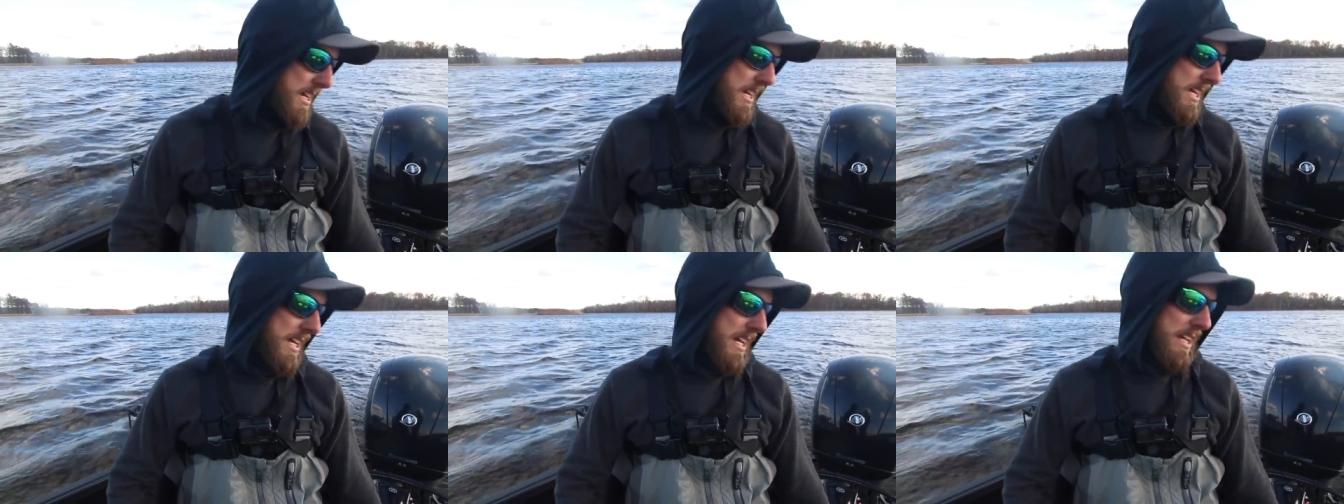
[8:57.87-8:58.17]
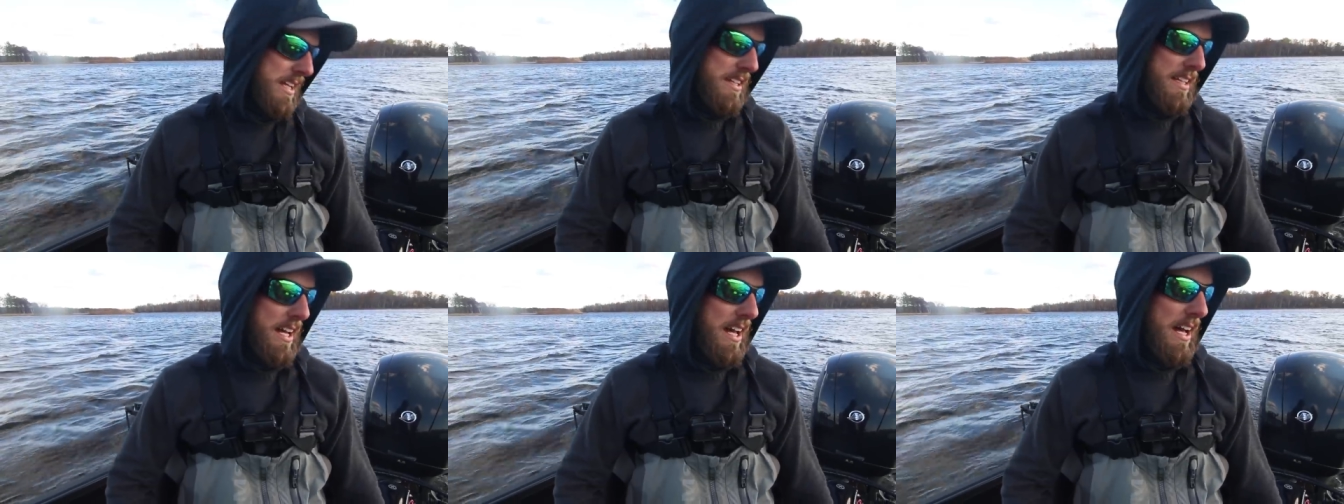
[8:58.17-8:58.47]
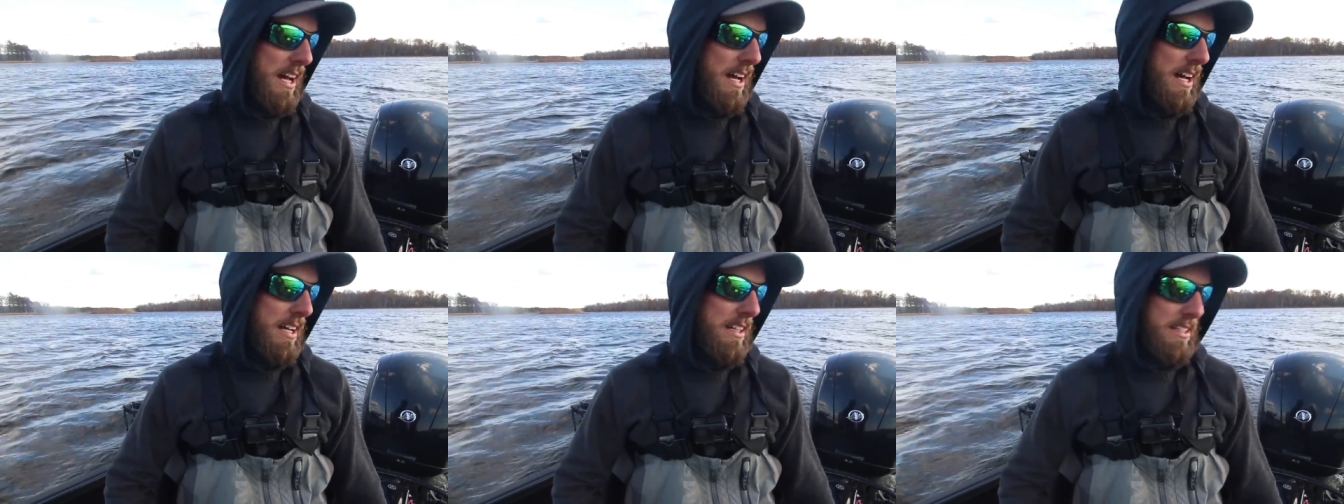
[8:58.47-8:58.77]
And,
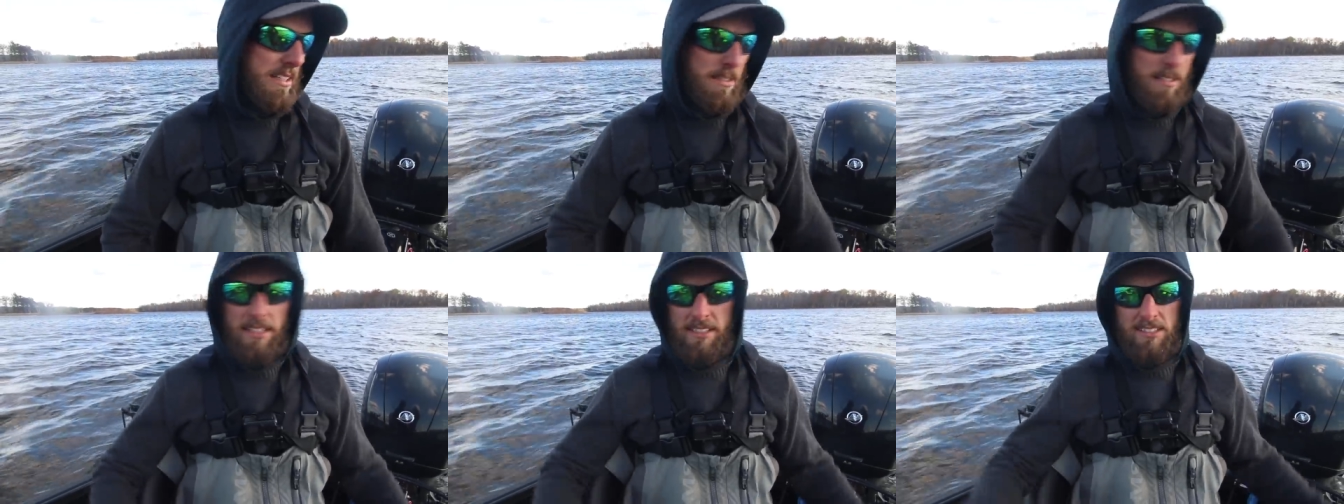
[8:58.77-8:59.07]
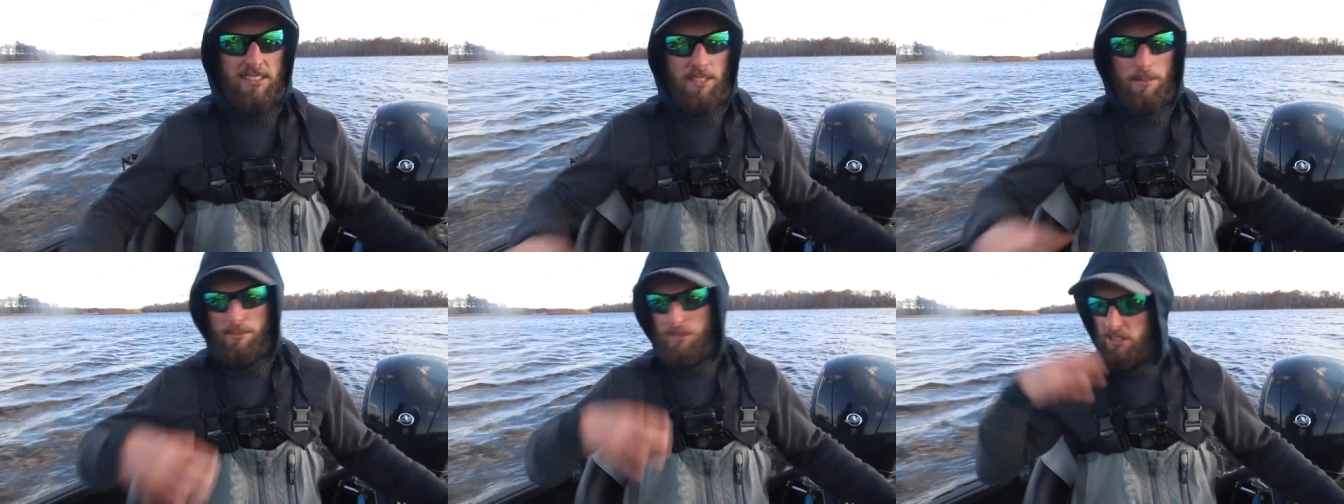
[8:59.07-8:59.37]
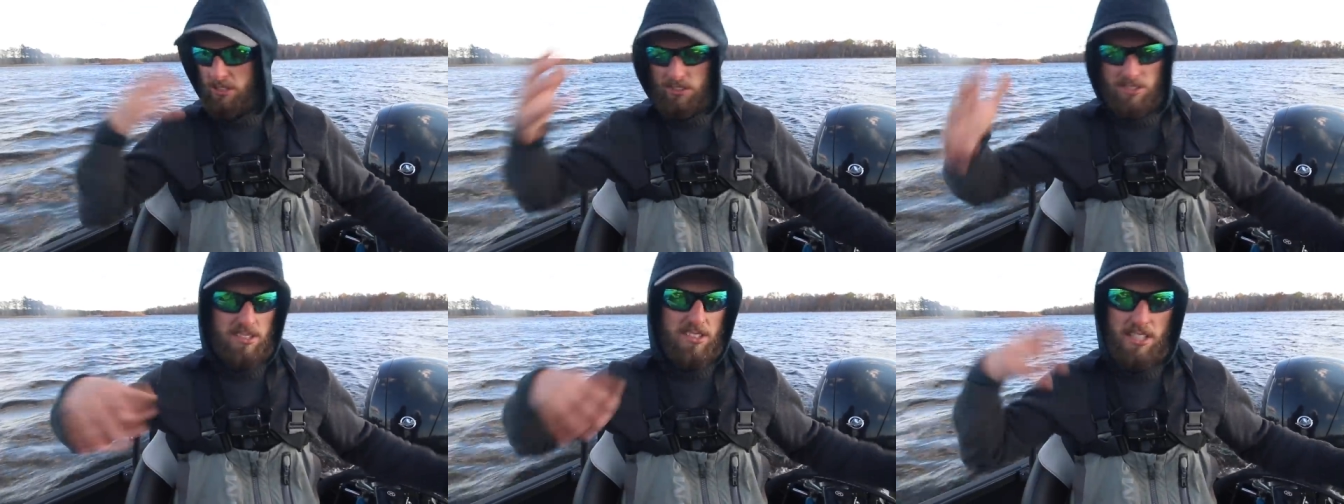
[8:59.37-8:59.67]
uh, and that's something you
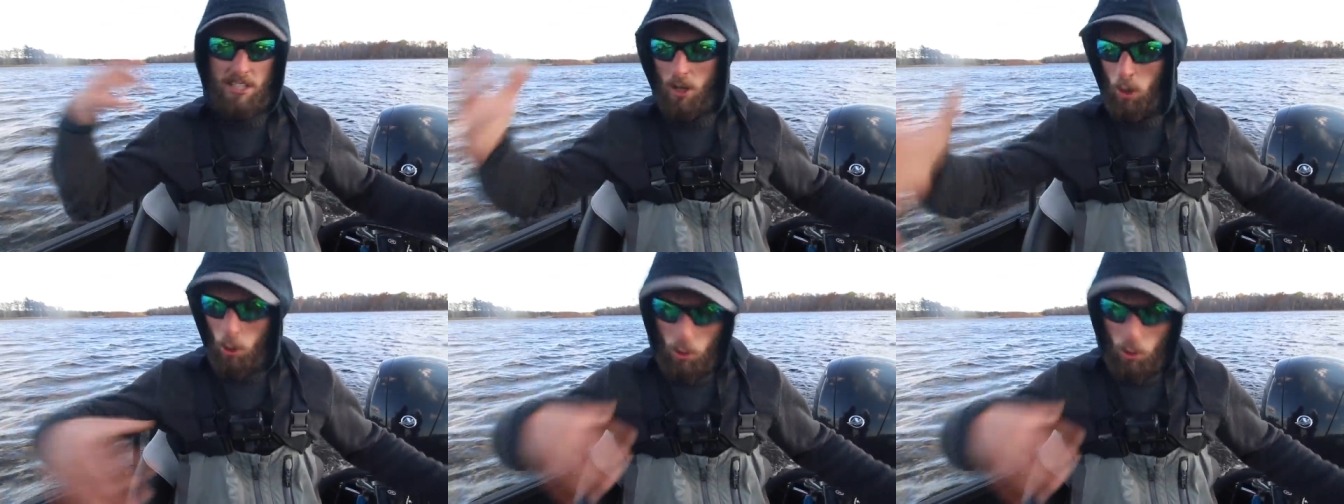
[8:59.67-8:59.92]
just see